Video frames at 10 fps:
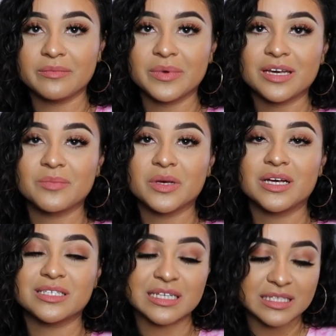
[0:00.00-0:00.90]
him big
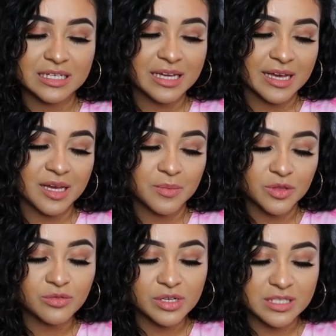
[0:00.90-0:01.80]
because I did get him
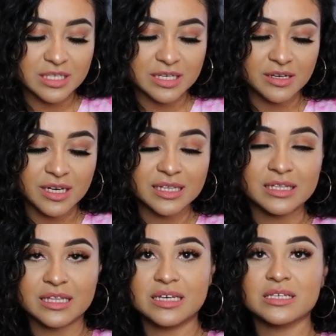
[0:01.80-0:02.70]
a 3T
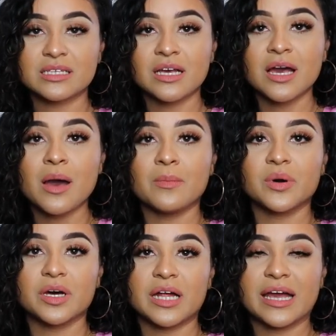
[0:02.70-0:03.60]
in this
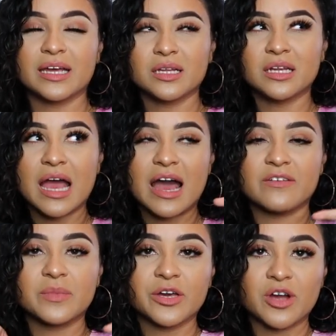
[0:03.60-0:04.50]
but I can
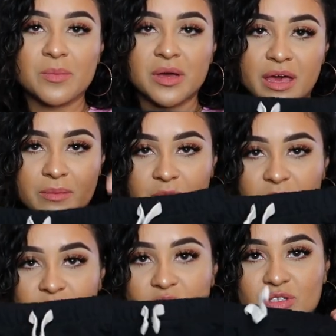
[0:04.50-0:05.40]
have my grandma hem
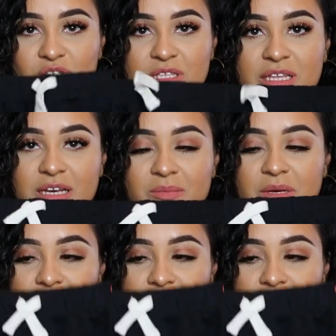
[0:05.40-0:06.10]
them so they could